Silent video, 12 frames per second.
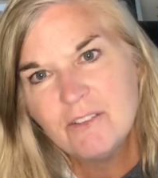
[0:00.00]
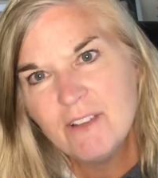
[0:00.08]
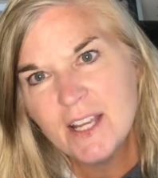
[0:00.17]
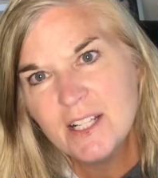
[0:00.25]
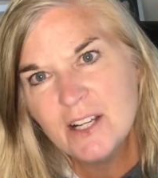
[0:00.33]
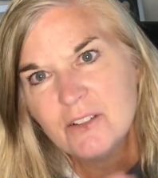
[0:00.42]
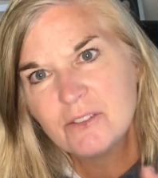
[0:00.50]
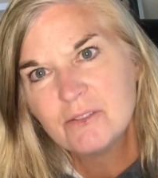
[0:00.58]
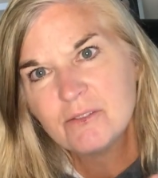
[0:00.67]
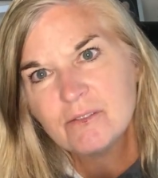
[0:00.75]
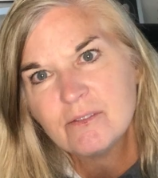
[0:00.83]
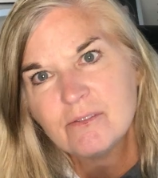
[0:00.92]
find
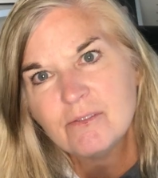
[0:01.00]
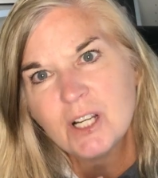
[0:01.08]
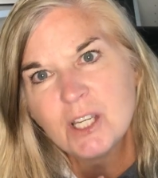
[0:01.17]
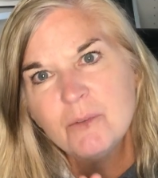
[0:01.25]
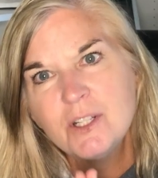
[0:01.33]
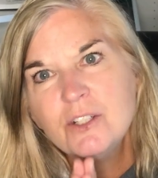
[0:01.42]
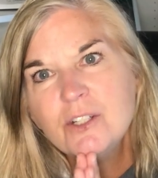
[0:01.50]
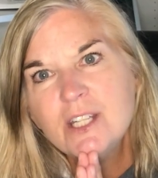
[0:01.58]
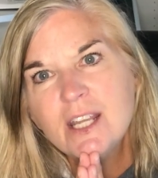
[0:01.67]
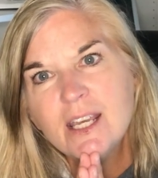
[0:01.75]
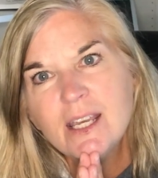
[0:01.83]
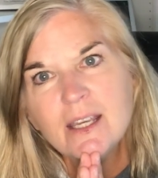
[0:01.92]
out what can we do
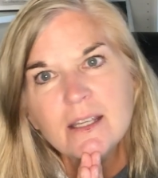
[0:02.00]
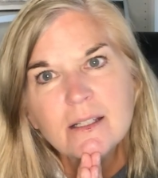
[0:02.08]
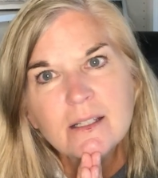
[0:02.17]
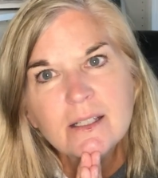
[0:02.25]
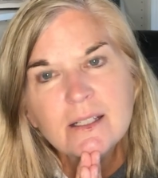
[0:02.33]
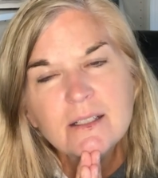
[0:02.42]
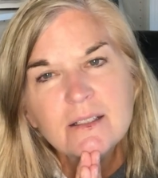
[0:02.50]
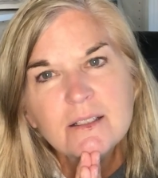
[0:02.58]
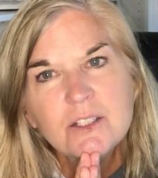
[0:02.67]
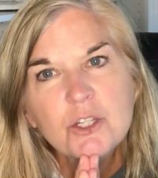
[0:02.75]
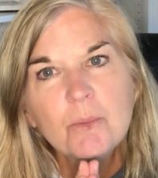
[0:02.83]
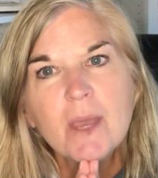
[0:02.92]
today
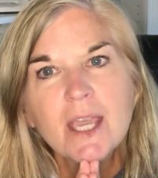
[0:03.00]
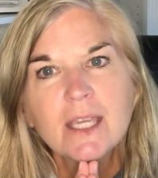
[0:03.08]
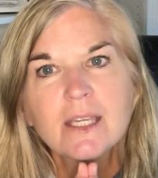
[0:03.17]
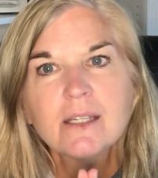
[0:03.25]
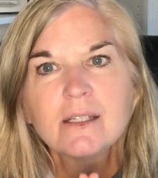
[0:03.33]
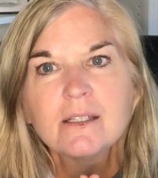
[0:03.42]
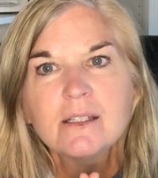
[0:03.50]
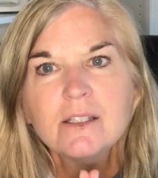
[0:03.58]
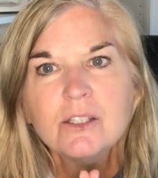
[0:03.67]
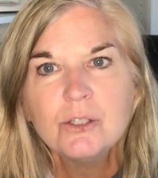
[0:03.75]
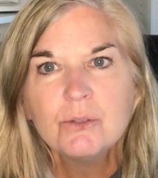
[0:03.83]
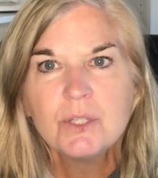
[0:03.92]
to make
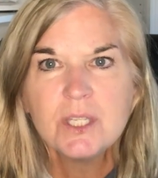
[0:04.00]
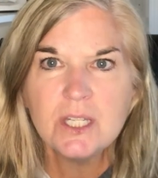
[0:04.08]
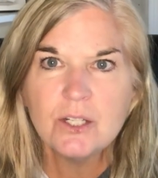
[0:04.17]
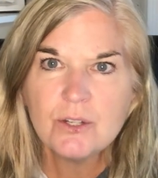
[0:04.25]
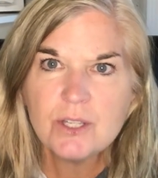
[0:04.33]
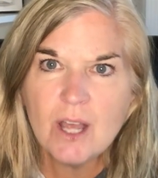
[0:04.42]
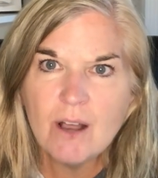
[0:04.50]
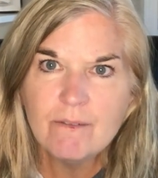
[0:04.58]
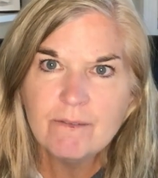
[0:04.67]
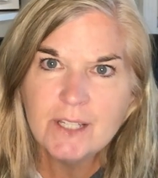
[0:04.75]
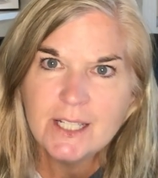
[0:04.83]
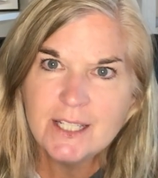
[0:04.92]
you see yourself
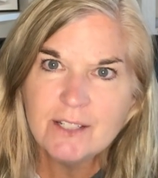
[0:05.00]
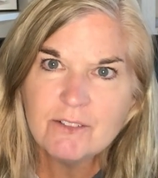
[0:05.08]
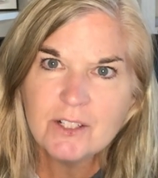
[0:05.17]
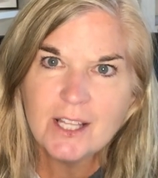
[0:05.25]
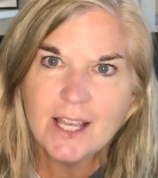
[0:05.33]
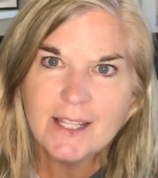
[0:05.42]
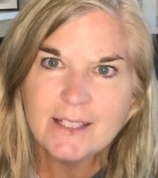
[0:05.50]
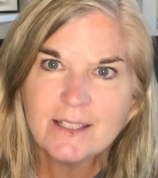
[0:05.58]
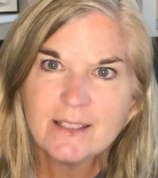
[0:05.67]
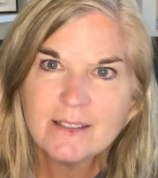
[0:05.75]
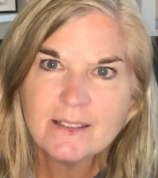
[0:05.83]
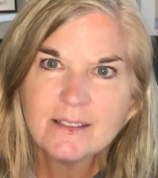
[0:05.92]
in a different light.
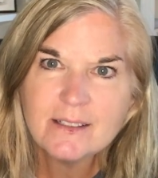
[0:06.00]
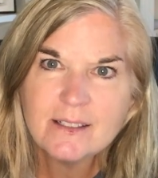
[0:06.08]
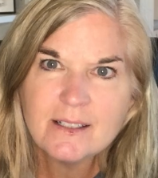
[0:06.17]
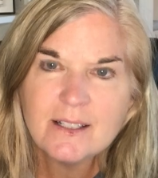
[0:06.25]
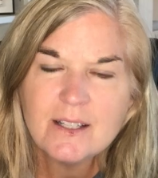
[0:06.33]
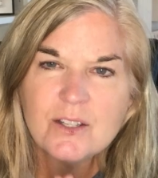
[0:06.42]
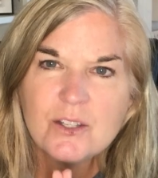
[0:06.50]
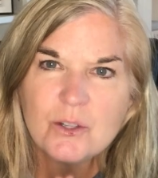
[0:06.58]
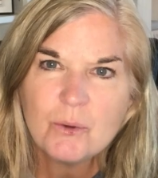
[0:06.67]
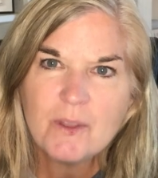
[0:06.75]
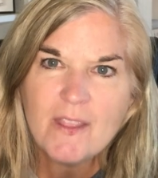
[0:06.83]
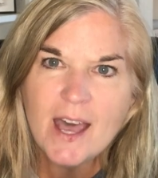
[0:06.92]
So
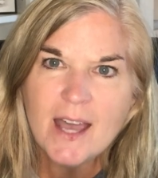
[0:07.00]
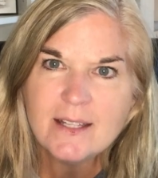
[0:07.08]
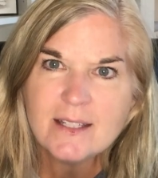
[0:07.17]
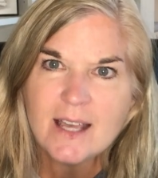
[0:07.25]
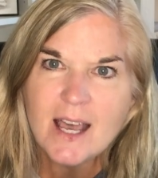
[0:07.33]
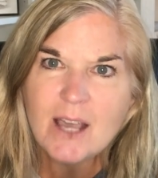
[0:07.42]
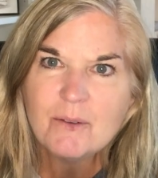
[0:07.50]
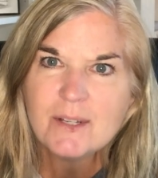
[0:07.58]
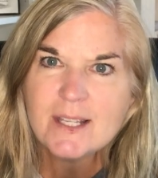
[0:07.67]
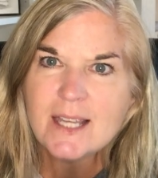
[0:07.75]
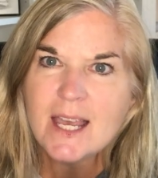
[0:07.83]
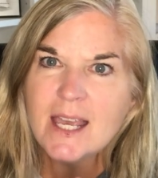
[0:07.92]
with that, I will
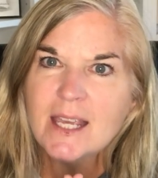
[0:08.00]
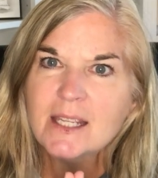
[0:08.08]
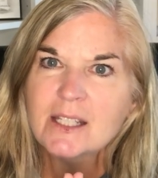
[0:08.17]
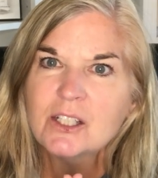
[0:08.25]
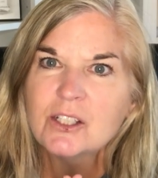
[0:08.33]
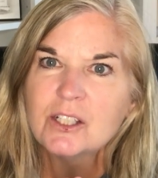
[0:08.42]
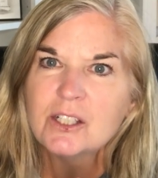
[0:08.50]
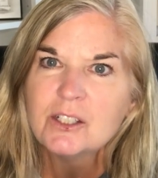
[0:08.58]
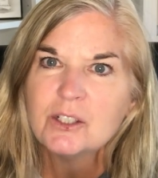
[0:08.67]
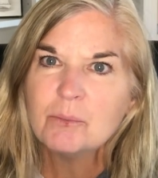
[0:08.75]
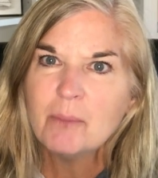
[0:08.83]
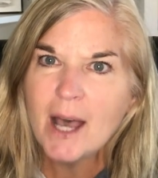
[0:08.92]
say
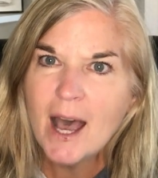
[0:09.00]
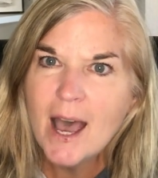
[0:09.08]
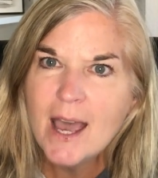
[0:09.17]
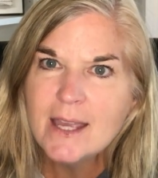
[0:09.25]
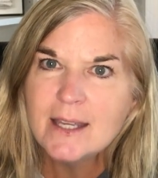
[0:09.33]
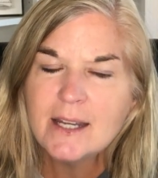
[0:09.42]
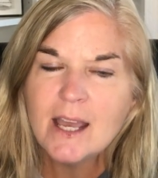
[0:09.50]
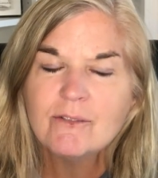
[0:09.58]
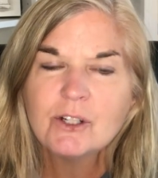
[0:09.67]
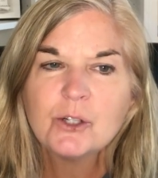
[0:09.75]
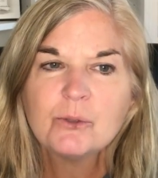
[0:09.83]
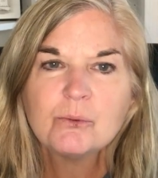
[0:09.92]
goodbye and have
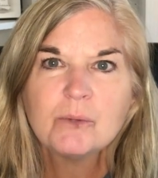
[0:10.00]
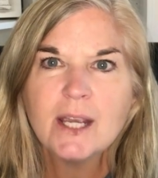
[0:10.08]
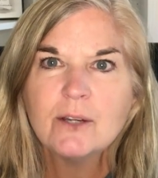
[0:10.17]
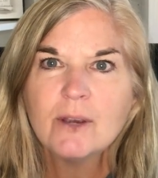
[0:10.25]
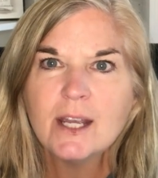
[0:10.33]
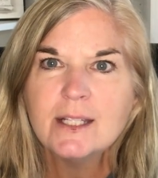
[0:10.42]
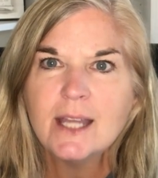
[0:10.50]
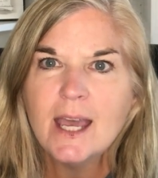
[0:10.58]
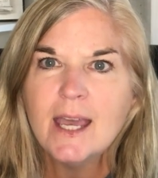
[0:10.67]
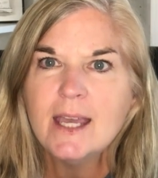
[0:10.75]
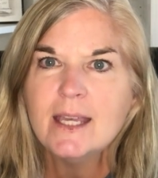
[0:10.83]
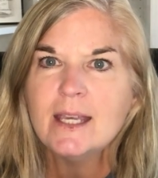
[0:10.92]
a great
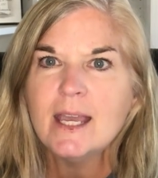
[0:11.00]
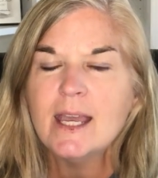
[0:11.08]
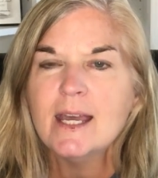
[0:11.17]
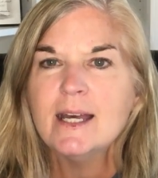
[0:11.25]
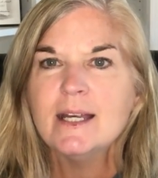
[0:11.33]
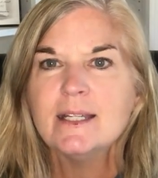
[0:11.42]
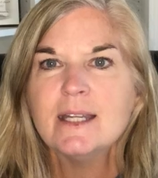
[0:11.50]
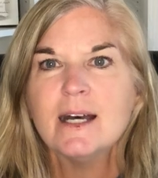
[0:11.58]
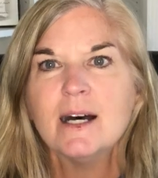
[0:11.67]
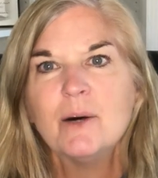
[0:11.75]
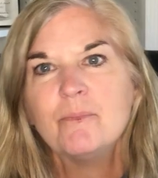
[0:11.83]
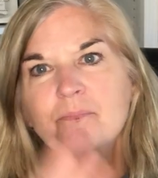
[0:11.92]
day, and
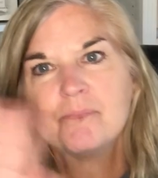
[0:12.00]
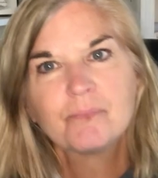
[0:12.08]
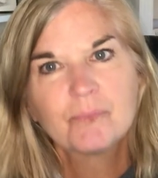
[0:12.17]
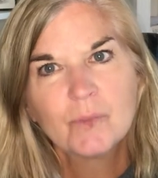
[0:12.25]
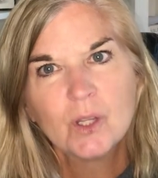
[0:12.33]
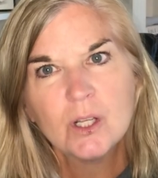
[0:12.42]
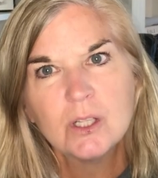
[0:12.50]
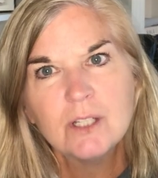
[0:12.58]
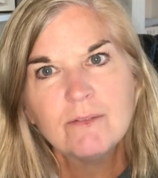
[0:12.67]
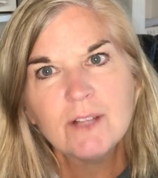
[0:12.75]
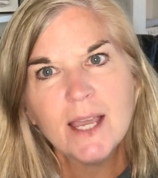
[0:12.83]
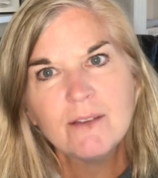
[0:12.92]

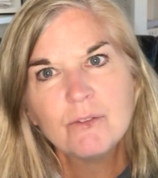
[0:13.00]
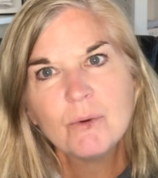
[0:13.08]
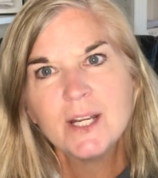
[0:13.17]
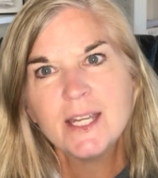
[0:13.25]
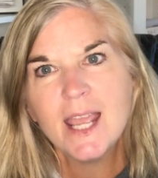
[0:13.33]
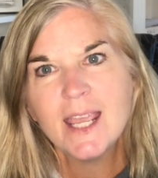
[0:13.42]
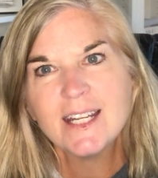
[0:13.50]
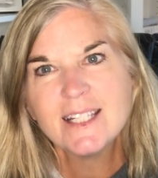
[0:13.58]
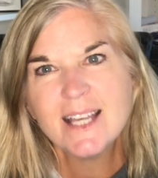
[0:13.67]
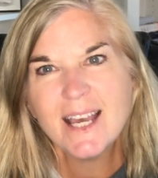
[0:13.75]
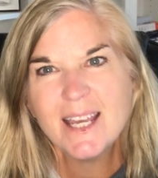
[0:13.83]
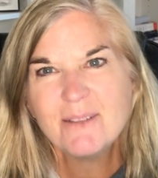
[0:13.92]
live life one day at a
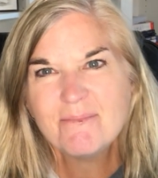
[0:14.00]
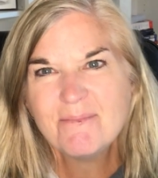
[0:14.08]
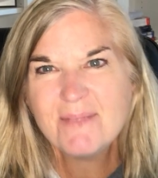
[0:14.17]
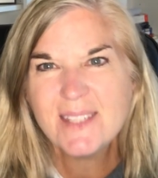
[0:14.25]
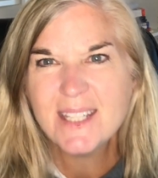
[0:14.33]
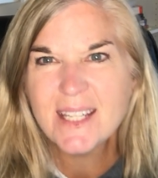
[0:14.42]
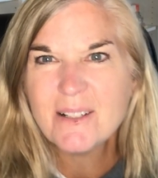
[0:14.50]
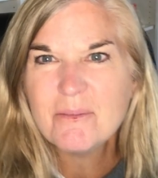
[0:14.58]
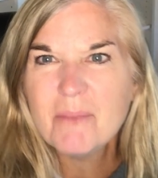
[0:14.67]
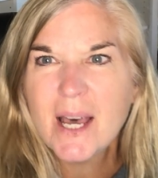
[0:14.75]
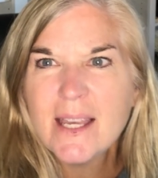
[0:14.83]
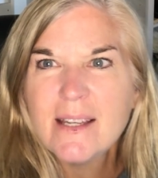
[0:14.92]
time. See ya.
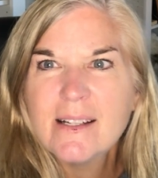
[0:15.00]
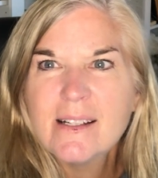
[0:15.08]
Bye.